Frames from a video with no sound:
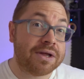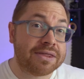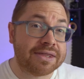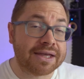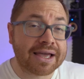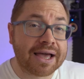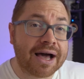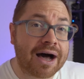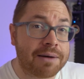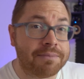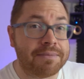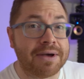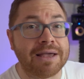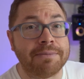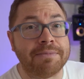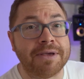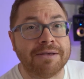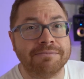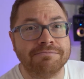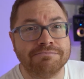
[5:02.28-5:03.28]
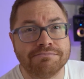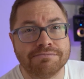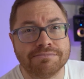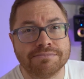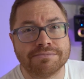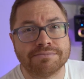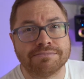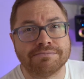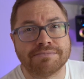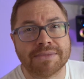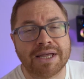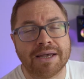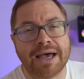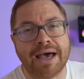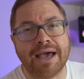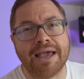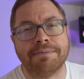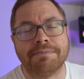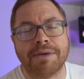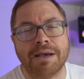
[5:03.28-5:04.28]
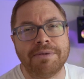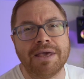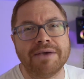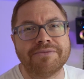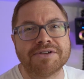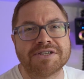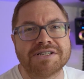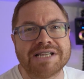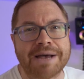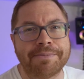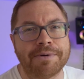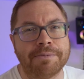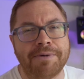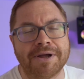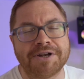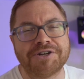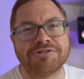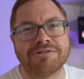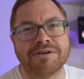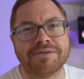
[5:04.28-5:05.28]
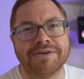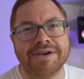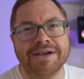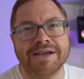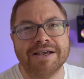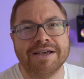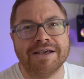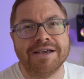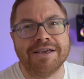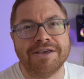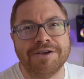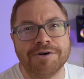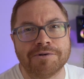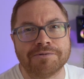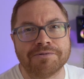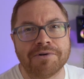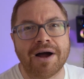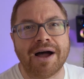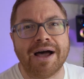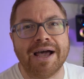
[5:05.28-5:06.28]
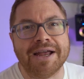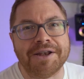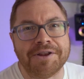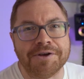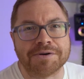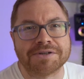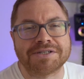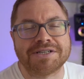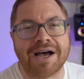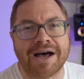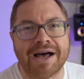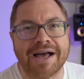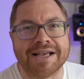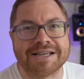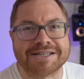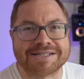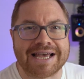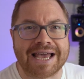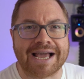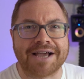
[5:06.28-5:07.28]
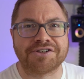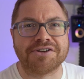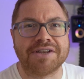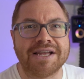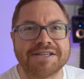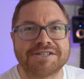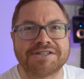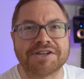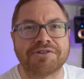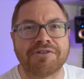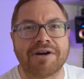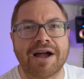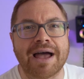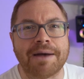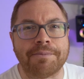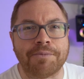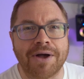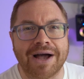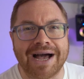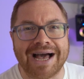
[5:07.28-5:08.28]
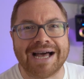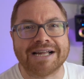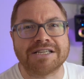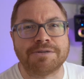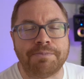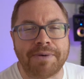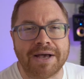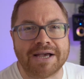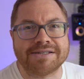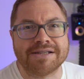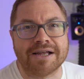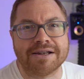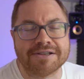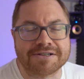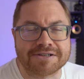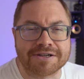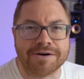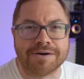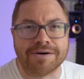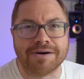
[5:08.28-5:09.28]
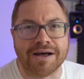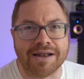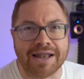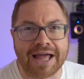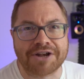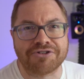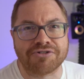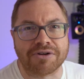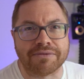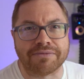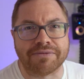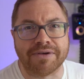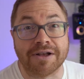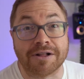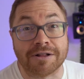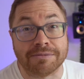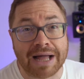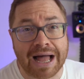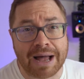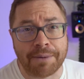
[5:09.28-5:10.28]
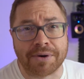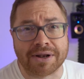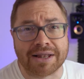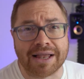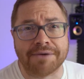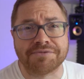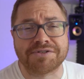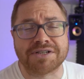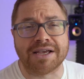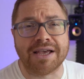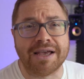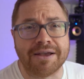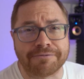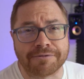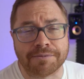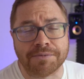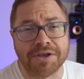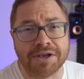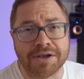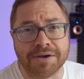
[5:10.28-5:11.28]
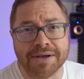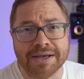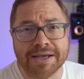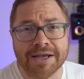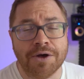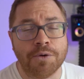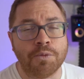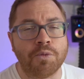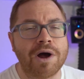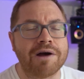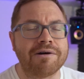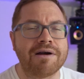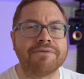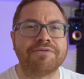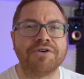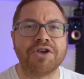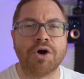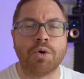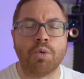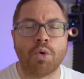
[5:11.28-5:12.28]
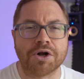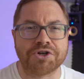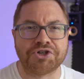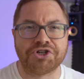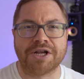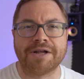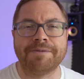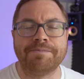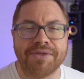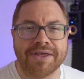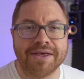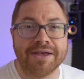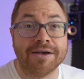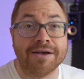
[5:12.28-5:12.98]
with the car, maybe? Hey, maybe even snap a picture of your ride, your tyres. Tag us on Instagram. We are @best_electric_vehicle. And we'd love to hear from you wherever you're watching